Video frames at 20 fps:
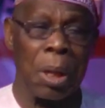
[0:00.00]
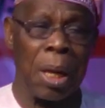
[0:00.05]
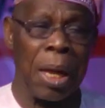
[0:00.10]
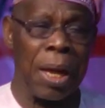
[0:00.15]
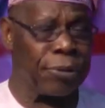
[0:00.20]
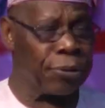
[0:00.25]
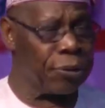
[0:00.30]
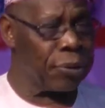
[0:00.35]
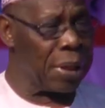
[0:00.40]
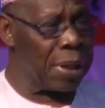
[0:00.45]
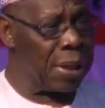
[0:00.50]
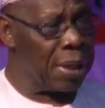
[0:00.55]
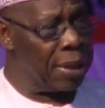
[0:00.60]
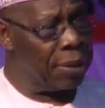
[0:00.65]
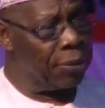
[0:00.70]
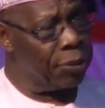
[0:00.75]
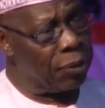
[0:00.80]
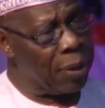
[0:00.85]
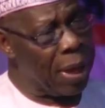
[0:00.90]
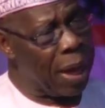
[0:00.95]
as
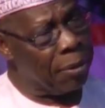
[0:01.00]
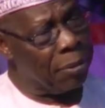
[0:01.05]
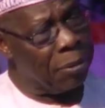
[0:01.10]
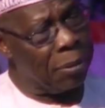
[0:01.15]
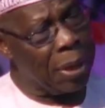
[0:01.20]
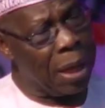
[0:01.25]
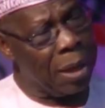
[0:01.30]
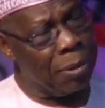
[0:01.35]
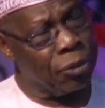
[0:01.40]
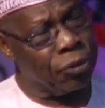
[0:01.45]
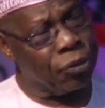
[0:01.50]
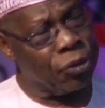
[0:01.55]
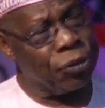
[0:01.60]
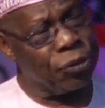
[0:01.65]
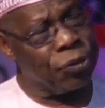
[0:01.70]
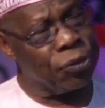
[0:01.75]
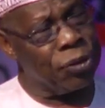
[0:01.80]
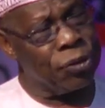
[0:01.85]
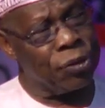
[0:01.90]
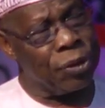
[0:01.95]
things, I, I would say
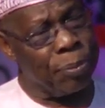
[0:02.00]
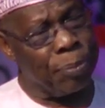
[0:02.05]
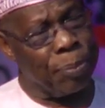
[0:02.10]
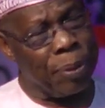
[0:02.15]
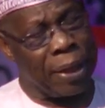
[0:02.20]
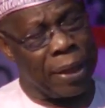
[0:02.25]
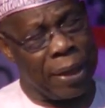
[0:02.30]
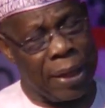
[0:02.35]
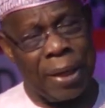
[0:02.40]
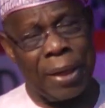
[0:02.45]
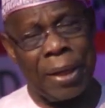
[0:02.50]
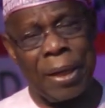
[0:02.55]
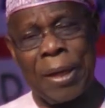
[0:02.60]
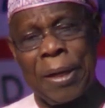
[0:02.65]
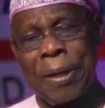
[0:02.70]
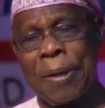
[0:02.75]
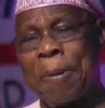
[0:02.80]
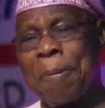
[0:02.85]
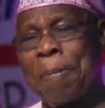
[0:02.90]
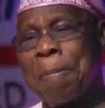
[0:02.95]
since the
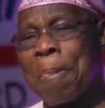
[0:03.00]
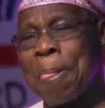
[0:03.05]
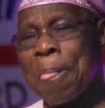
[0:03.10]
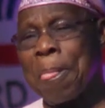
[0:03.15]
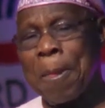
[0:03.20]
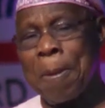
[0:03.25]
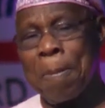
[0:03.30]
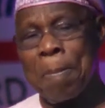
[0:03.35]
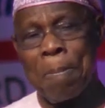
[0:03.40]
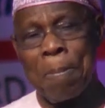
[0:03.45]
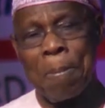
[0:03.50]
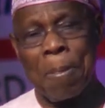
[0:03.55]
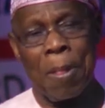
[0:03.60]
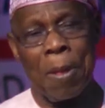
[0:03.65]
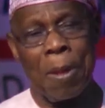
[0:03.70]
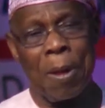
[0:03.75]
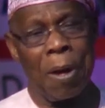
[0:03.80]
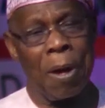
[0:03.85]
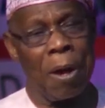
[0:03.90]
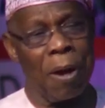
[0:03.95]
beginning
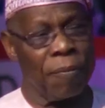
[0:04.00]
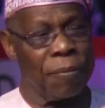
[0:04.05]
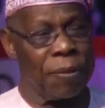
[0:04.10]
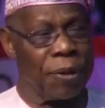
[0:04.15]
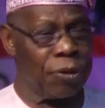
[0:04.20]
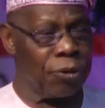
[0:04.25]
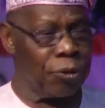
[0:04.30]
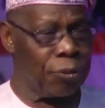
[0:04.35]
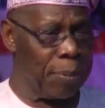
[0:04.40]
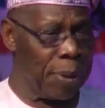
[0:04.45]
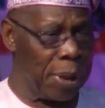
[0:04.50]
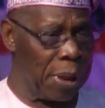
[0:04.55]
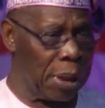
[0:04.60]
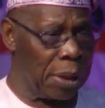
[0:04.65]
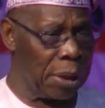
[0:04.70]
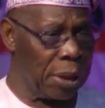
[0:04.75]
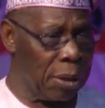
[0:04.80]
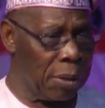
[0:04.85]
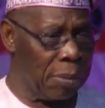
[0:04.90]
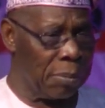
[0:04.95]
of this
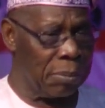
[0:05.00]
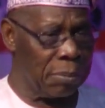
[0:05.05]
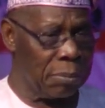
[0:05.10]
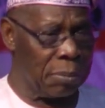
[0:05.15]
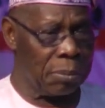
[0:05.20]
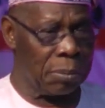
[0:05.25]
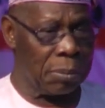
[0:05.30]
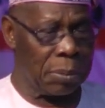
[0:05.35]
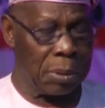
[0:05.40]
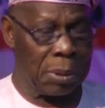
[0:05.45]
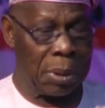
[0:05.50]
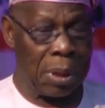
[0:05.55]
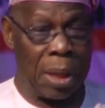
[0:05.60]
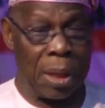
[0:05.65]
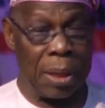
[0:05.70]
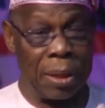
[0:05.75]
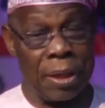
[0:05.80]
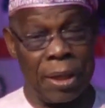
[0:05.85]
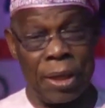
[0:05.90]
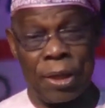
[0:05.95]
millennium
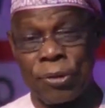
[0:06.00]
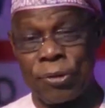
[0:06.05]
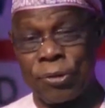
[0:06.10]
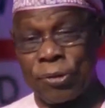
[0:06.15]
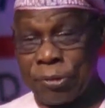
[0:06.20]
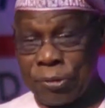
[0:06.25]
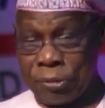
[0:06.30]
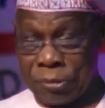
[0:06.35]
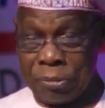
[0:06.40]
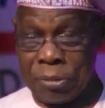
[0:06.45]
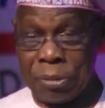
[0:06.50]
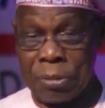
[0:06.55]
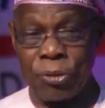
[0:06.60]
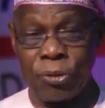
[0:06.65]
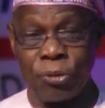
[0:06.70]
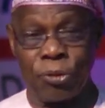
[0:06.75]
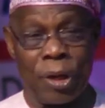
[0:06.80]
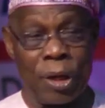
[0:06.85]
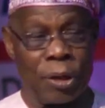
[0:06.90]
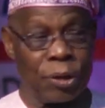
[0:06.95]
and this
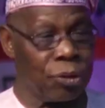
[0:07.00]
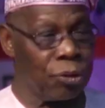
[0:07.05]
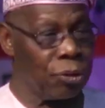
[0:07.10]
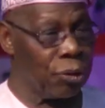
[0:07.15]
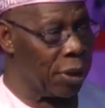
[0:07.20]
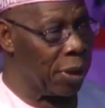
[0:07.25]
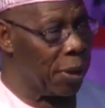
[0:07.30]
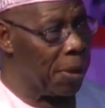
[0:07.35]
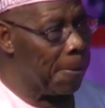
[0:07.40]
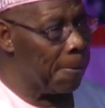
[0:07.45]
century,